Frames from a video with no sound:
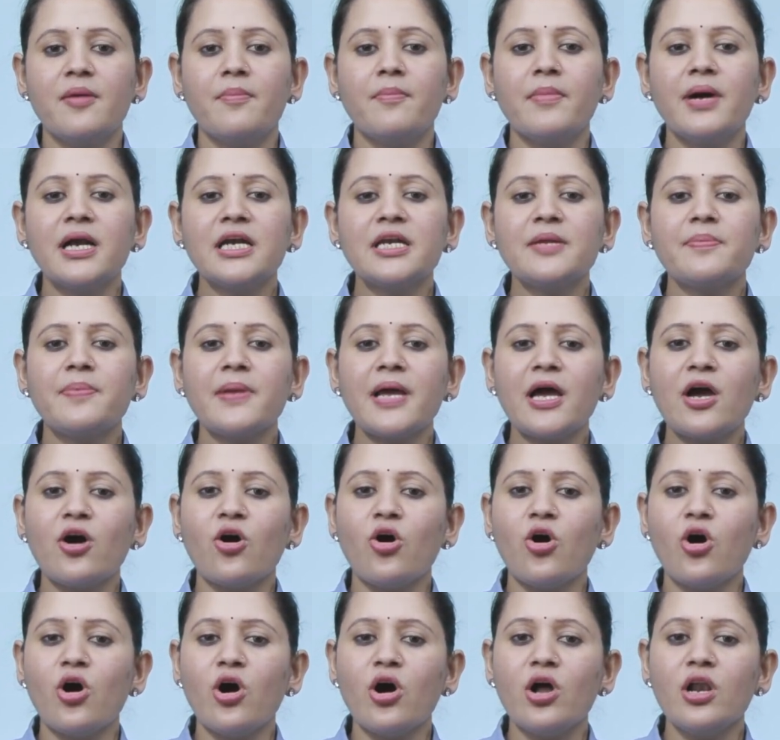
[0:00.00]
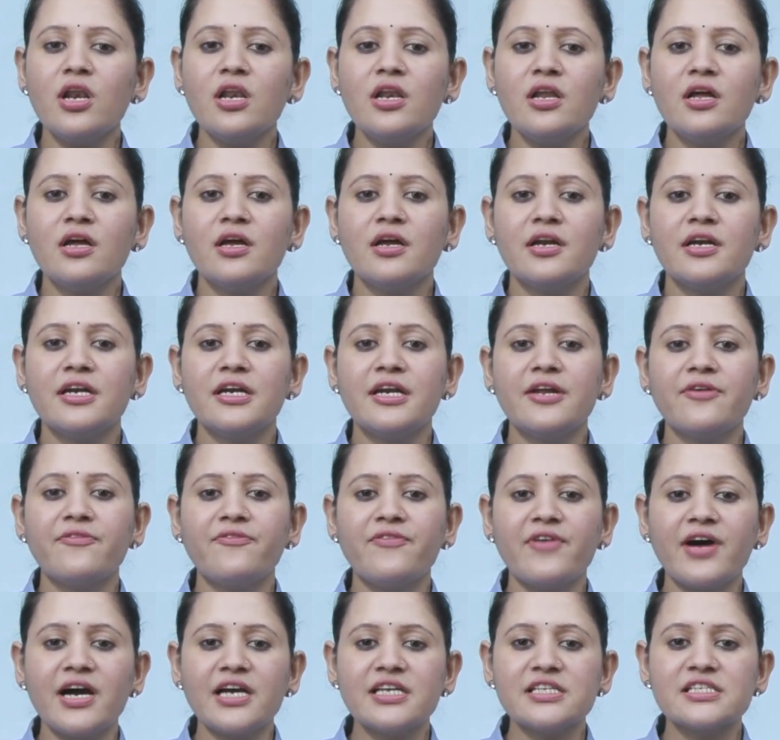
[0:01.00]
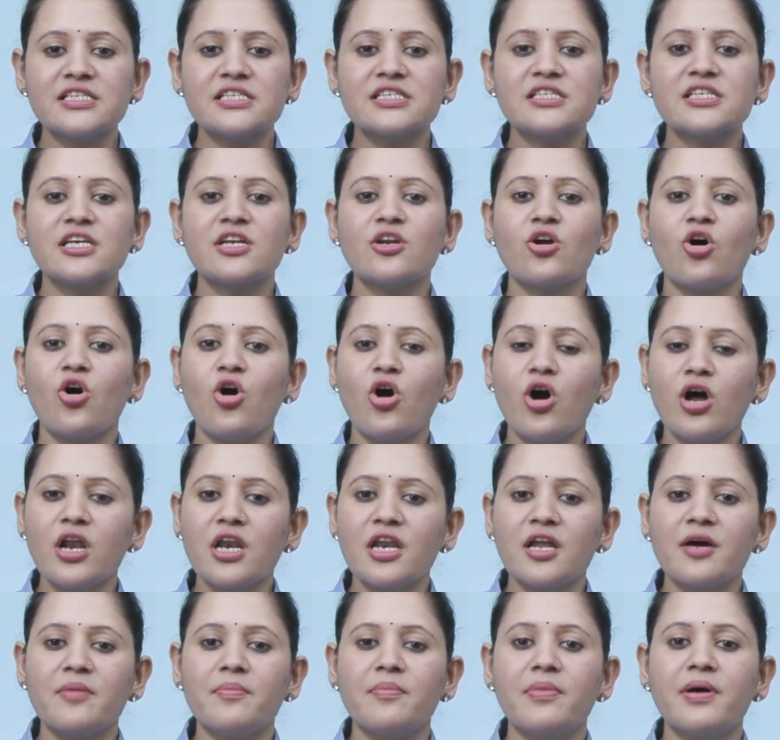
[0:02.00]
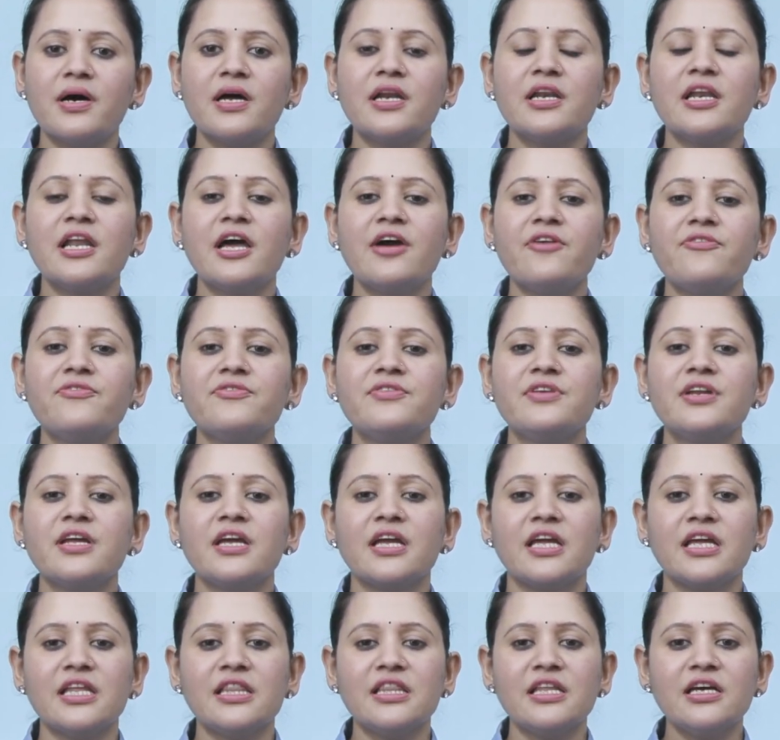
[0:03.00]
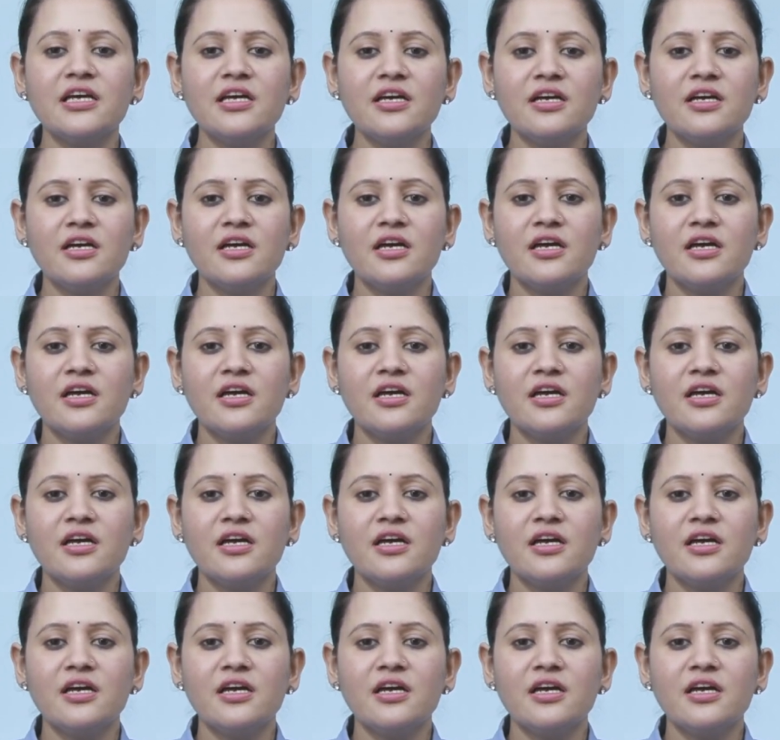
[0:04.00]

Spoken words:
Multiply all divisors and all number left in the